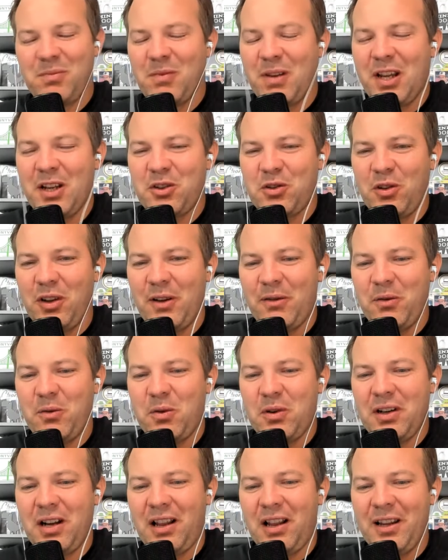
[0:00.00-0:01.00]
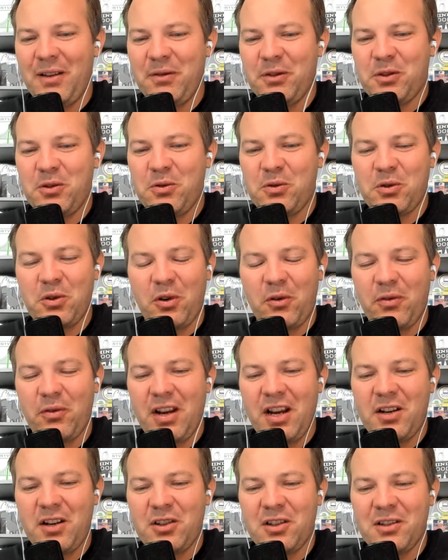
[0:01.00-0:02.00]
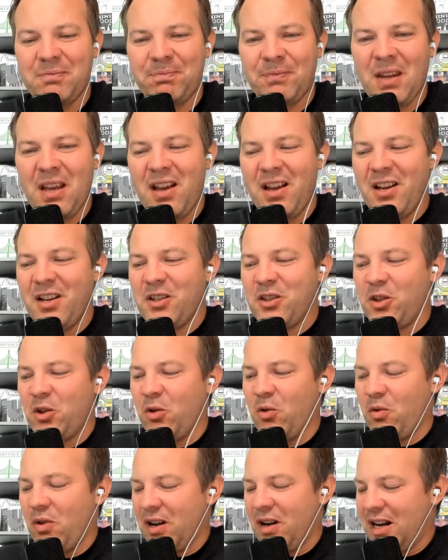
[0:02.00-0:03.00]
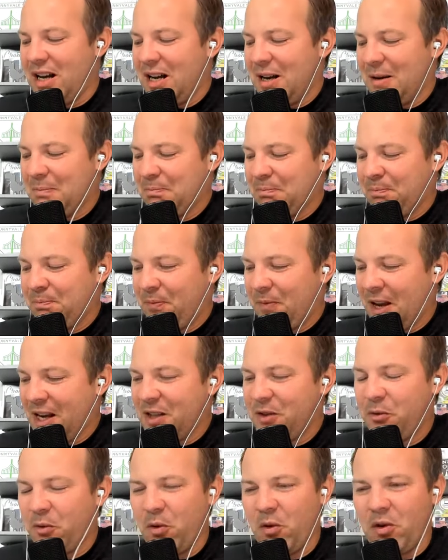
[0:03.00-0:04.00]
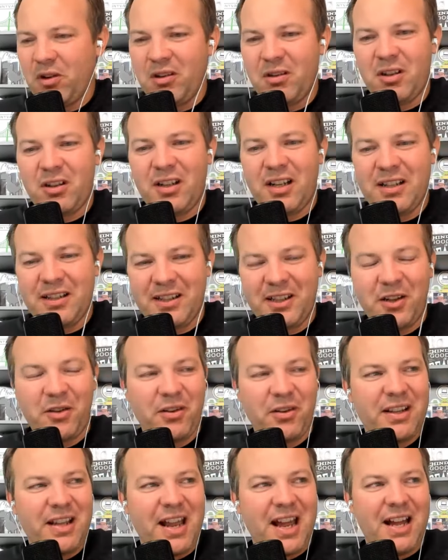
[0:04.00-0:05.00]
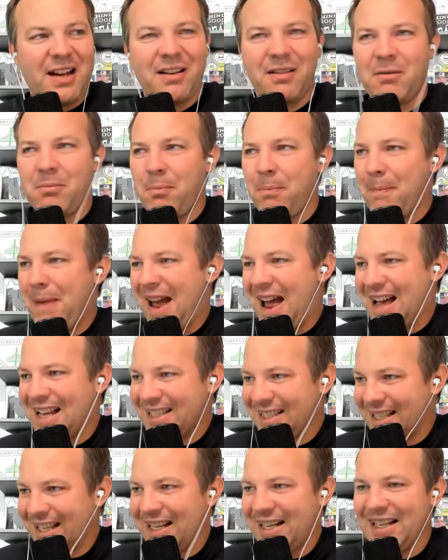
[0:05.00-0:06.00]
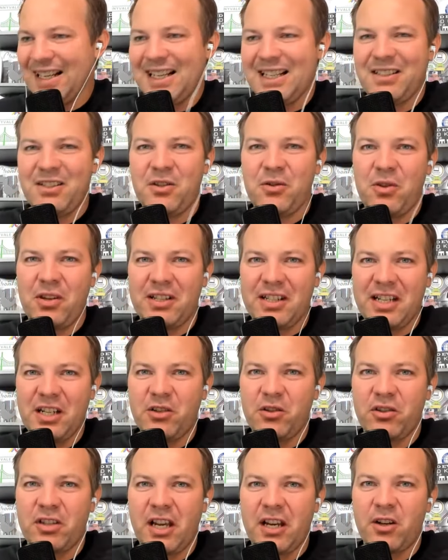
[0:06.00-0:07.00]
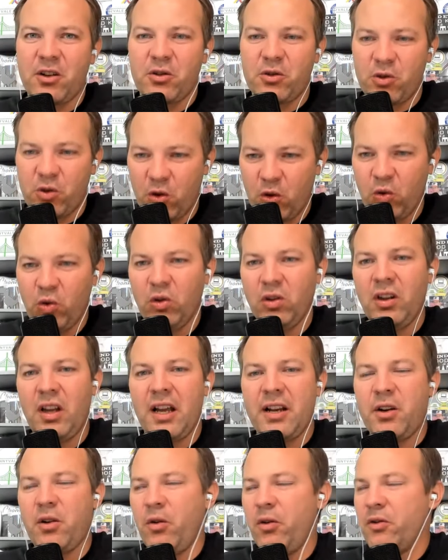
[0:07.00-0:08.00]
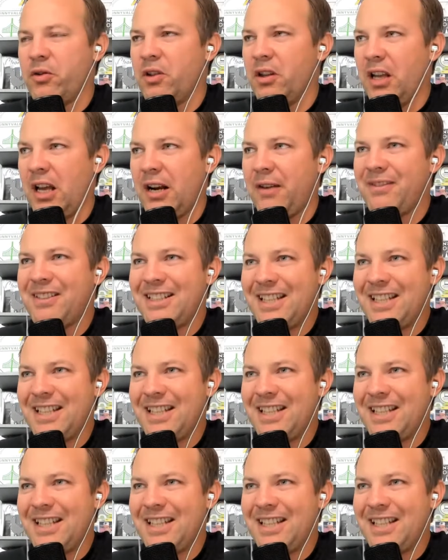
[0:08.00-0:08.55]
get your level one, level two certification. So um, thanks for considering that. Pass that on to the teachers at your school. I know there's a lot of